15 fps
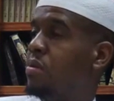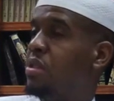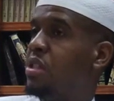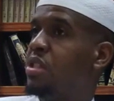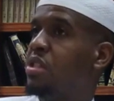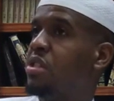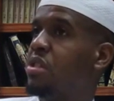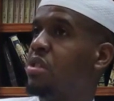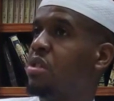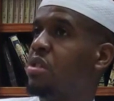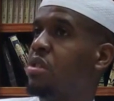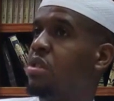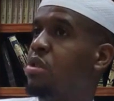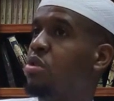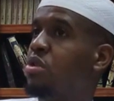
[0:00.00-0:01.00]

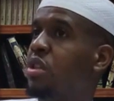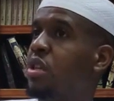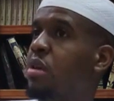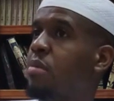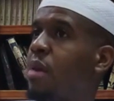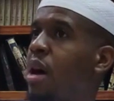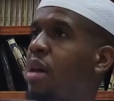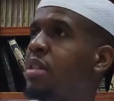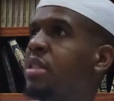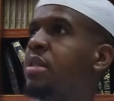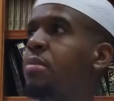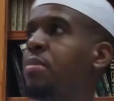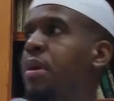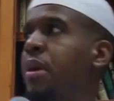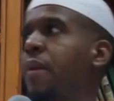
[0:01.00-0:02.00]
just using your mind just
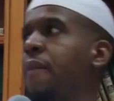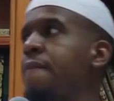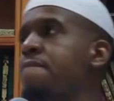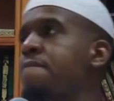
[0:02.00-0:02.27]
a bit,